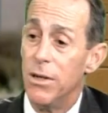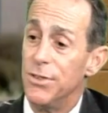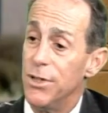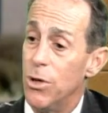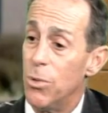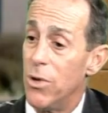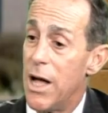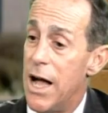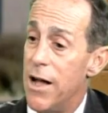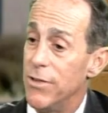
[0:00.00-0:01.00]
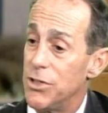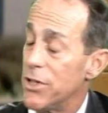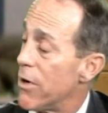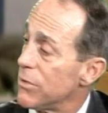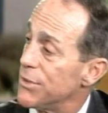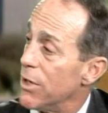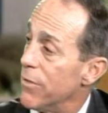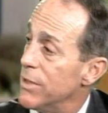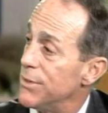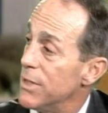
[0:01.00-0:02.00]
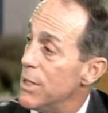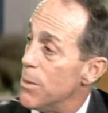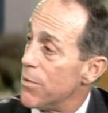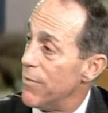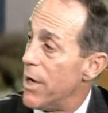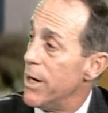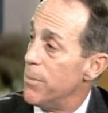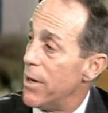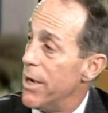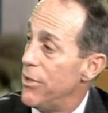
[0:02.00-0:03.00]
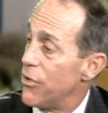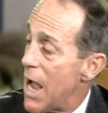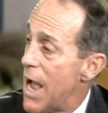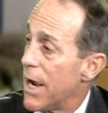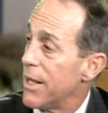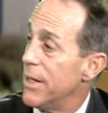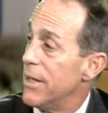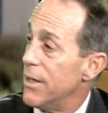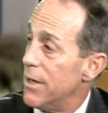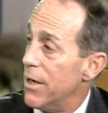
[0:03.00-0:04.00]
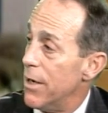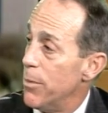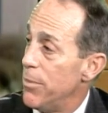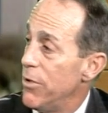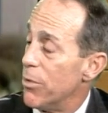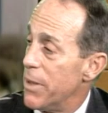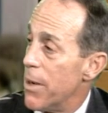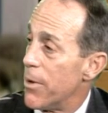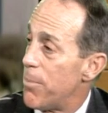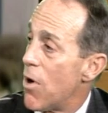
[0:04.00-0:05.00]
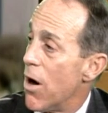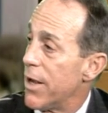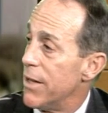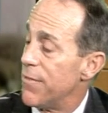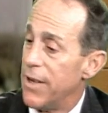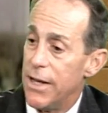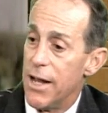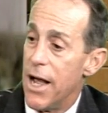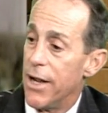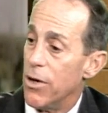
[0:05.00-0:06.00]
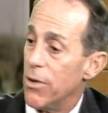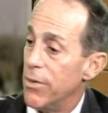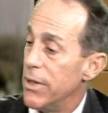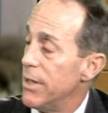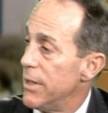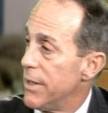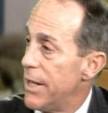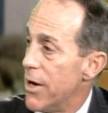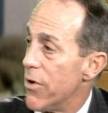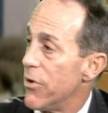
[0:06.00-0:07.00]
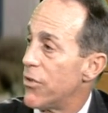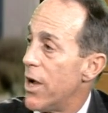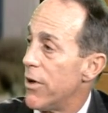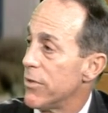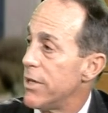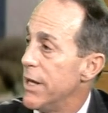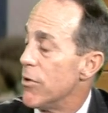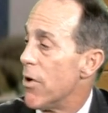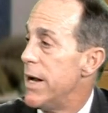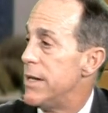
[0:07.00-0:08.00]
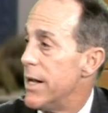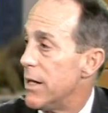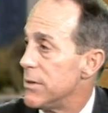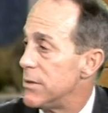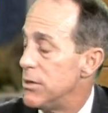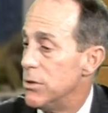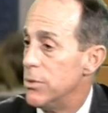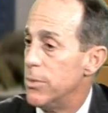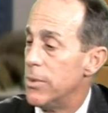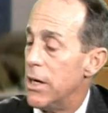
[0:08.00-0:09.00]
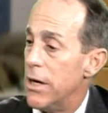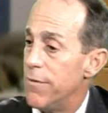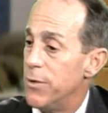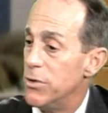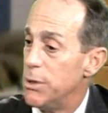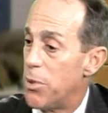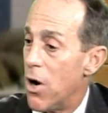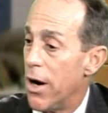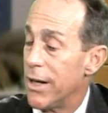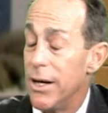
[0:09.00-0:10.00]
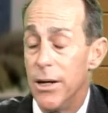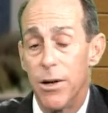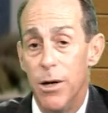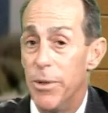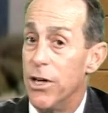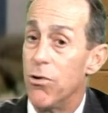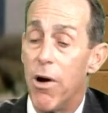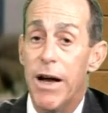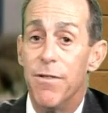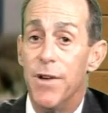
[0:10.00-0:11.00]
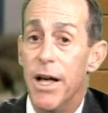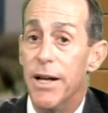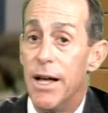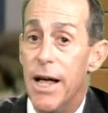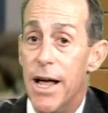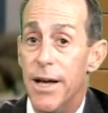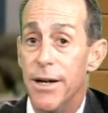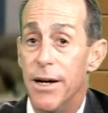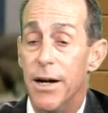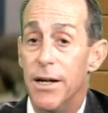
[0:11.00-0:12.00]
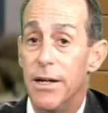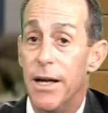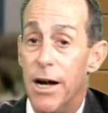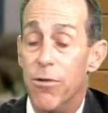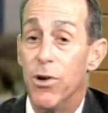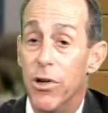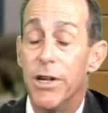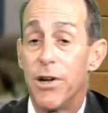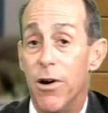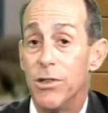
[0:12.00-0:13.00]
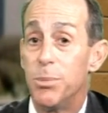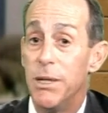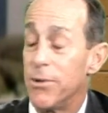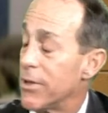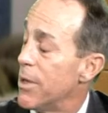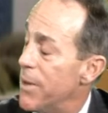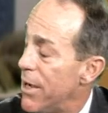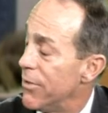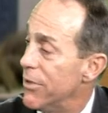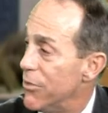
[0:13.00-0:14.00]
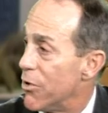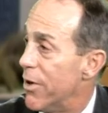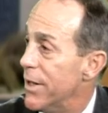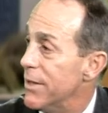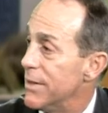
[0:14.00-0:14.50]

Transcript: So we'll have a shuttle service provided by Jack. You'll be able to park at Fandango, get on a shuttle, take you right down to Fuji Park. Going to be a great event, and I really encourage people to come out and enjoy it.